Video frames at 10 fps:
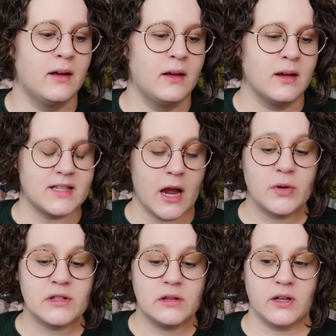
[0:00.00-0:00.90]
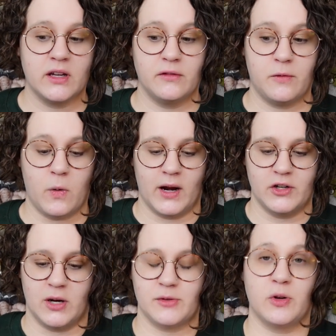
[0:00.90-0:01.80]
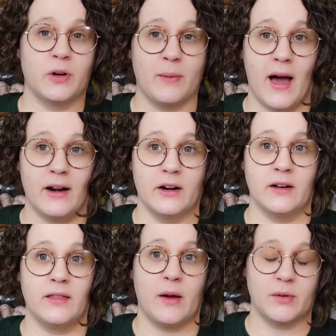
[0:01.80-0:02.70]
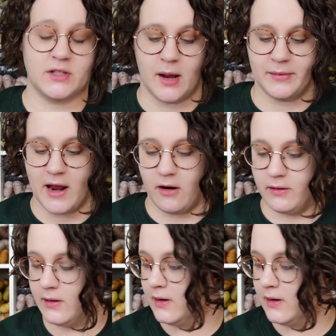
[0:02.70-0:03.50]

because I was looking for a drop shoulder pattern that was top down